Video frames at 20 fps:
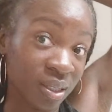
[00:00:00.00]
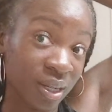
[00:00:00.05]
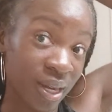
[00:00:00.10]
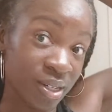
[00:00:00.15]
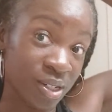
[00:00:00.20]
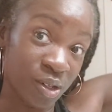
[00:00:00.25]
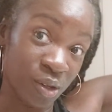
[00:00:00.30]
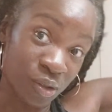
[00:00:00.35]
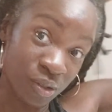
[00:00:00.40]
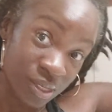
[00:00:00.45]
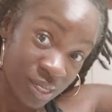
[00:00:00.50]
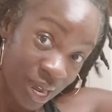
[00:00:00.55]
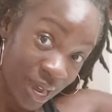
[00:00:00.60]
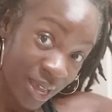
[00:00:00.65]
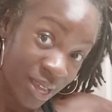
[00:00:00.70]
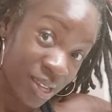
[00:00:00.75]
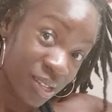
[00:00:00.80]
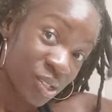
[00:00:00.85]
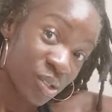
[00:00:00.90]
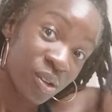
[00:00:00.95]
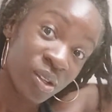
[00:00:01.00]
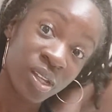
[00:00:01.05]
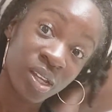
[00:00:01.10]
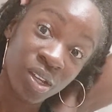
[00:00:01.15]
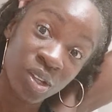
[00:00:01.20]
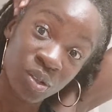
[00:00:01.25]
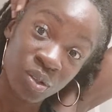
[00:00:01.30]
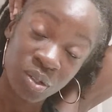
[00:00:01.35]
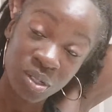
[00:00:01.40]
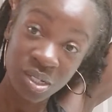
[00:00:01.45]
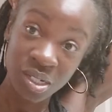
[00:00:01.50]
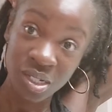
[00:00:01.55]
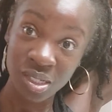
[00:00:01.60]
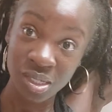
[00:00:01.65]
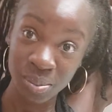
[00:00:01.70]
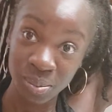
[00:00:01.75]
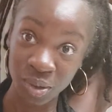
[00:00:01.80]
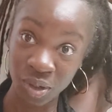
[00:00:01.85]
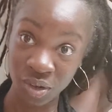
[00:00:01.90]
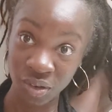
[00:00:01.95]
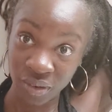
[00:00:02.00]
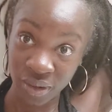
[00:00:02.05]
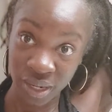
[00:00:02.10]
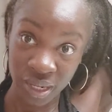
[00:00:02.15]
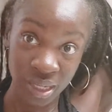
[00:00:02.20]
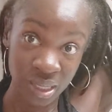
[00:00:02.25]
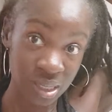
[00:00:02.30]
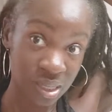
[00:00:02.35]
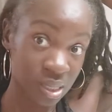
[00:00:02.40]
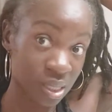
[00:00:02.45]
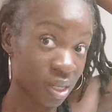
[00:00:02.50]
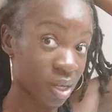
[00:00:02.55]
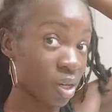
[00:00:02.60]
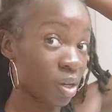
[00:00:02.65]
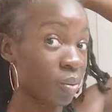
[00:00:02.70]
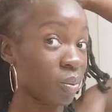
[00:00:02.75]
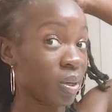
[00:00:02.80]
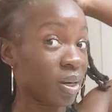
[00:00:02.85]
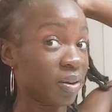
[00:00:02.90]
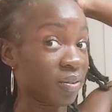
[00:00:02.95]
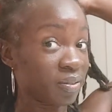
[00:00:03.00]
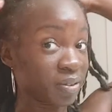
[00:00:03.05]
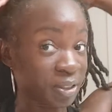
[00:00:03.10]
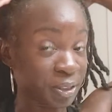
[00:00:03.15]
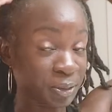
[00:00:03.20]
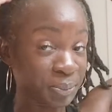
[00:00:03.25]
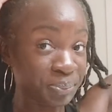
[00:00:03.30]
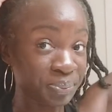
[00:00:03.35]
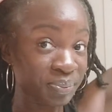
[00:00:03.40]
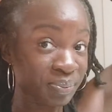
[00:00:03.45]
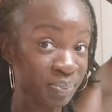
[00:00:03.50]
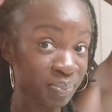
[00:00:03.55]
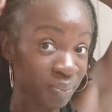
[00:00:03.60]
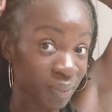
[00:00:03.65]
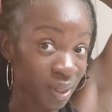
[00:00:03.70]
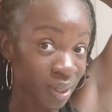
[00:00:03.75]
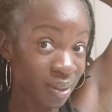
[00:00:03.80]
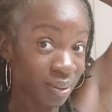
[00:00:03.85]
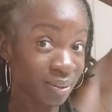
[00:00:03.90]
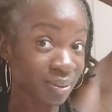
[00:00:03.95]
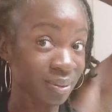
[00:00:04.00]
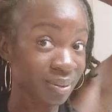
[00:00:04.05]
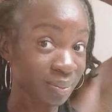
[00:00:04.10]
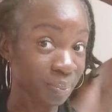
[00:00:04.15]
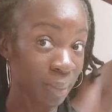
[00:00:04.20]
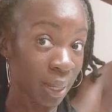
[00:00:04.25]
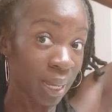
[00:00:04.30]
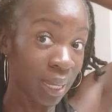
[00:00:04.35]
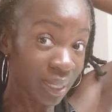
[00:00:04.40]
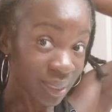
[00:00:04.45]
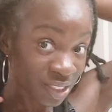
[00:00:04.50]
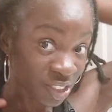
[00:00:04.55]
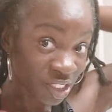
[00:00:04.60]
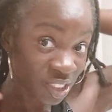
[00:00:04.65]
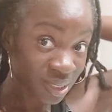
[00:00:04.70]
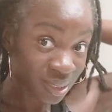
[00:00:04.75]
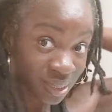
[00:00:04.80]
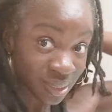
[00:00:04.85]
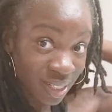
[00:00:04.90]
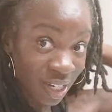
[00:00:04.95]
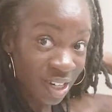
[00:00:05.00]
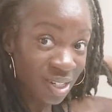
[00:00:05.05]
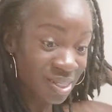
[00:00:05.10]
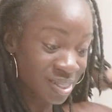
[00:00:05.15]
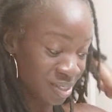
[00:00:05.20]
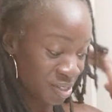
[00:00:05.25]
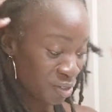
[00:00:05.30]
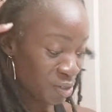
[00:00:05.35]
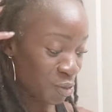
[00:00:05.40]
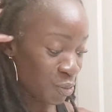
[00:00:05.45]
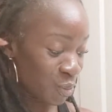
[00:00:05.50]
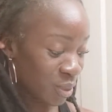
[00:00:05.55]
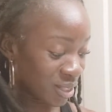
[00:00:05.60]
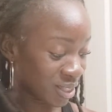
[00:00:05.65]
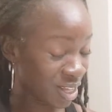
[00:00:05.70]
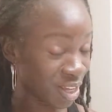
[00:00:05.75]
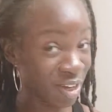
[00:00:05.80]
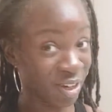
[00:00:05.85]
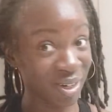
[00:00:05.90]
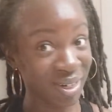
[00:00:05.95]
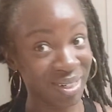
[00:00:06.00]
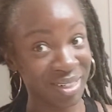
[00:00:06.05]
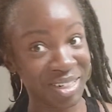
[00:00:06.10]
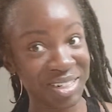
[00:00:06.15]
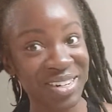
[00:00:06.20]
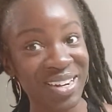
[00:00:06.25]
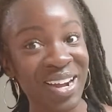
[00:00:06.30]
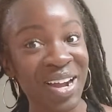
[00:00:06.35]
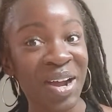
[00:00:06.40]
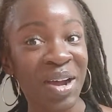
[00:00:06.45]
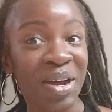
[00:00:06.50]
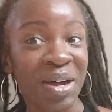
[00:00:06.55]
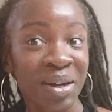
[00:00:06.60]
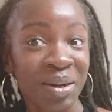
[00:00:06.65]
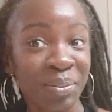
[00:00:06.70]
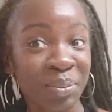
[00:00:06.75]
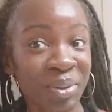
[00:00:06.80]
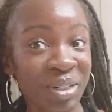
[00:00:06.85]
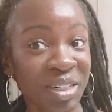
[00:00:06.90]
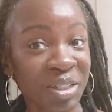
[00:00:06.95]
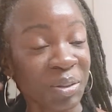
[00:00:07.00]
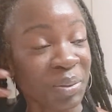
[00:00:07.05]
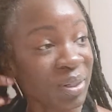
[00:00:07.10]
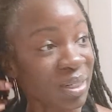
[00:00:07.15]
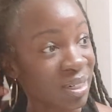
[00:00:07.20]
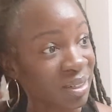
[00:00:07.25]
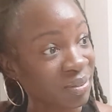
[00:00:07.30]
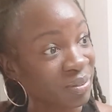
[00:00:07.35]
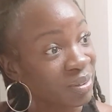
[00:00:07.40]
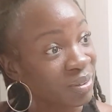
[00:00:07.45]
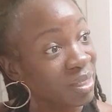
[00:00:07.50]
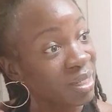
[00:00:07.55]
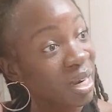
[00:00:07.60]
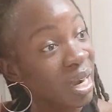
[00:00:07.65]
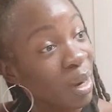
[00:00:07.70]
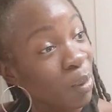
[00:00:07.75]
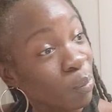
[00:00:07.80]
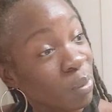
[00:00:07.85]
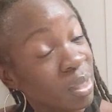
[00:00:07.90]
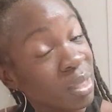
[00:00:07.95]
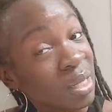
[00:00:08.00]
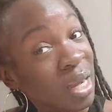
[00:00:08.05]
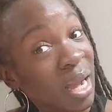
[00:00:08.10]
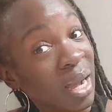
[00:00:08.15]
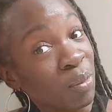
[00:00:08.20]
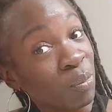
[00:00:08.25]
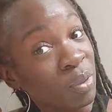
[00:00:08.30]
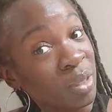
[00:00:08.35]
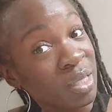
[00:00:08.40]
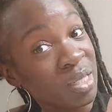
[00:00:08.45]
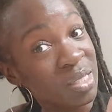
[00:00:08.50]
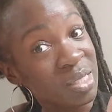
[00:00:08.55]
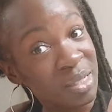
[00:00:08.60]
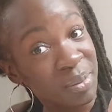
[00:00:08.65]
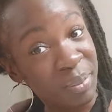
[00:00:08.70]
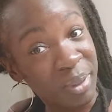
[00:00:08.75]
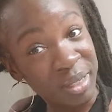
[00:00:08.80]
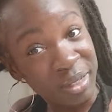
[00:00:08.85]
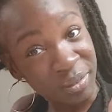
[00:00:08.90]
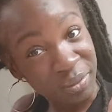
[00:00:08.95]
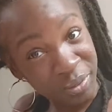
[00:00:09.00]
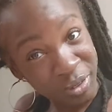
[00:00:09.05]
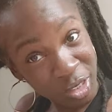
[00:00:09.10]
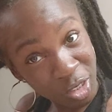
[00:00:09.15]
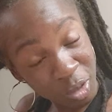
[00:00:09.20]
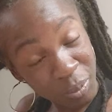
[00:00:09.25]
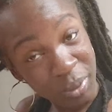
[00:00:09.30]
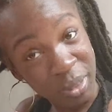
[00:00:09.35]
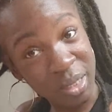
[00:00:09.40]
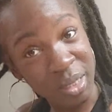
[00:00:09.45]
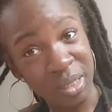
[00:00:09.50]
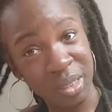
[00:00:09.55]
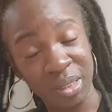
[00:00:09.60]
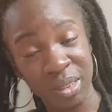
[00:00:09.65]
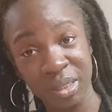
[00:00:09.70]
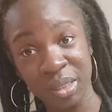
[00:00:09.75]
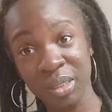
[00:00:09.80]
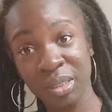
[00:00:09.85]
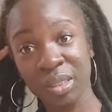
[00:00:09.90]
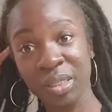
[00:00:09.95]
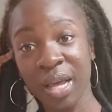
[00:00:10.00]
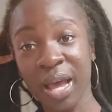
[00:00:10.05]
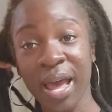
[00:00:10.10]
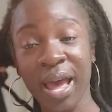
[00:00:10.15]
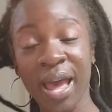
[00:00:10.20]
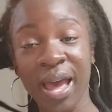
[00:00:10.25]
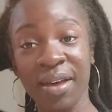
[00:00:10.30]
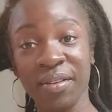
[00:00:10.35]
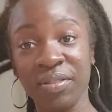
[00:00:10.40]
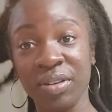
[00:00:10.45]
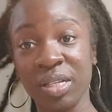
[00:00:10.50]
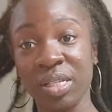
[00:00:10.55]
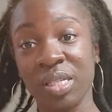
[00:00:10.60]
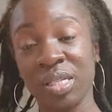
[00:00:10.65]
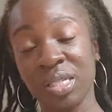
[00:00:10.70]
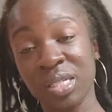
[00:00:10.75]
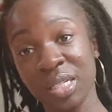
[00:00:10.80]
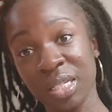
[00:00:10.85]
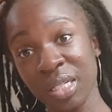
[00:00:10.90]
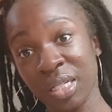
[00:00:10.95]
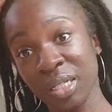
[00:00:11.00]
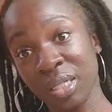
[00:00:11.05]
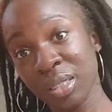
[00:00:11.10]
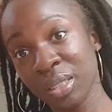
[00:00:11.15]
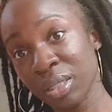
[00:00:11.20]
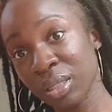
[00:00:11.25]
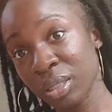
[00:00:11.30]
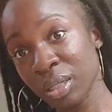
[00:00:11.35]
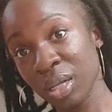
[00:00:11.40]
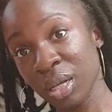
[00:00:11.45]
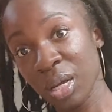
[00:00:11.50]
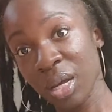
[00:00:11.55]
I don't dye it, so yeah, you'll see some grays there or whatever. My edges are still what they are, but whatever. I wanted to make a video because I haven't seen,